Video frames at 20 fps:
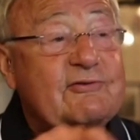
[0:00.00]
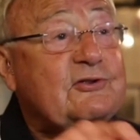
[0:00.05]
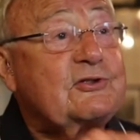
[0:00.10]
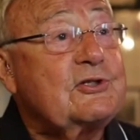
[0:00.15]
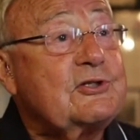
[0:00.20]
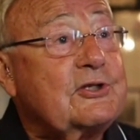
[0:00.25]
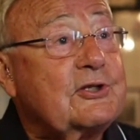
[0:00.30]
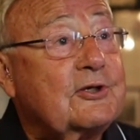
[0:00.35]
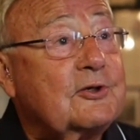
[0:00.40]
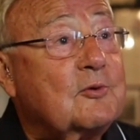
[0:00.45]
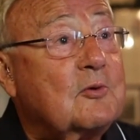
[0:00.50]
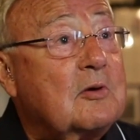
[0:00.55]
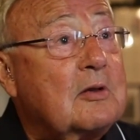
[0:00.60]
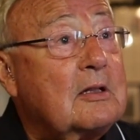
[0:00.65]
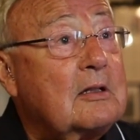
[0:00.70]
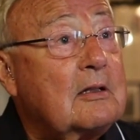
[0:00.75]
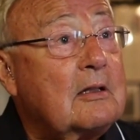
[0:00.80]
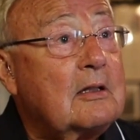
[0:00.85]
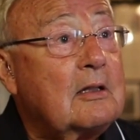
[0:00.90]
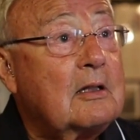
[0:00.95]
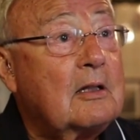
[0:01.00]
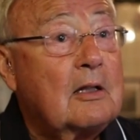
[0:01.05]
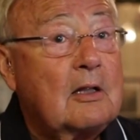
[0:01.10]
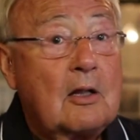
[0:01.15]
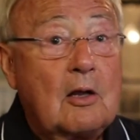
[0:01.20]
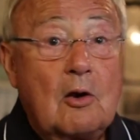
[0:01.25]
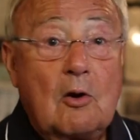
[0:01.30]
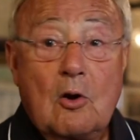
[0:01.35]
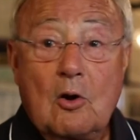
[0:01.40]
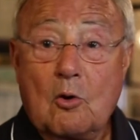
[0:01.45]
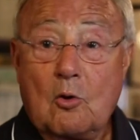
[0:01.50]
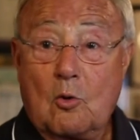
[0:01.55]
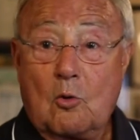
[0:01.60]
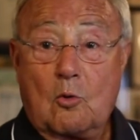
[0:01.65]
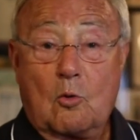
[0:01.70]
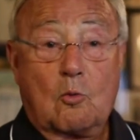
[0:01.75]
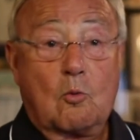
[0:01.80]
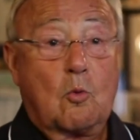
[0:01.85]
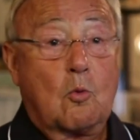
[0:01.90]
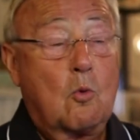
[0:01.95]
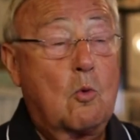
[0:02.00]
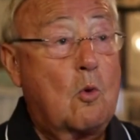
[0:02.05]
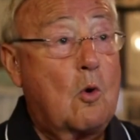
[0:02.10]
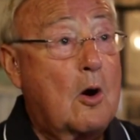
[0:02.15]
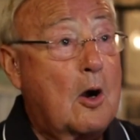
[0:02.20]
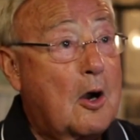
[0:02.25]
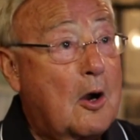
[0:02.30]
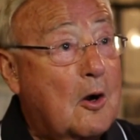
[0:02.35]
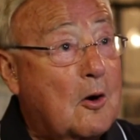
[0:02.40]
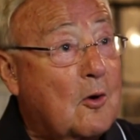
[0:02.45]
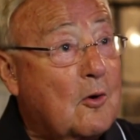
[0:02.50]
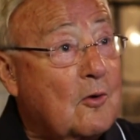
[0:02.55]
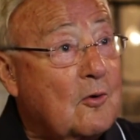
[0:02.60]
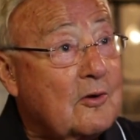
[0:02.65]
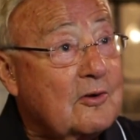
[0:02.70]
to you." Whoa,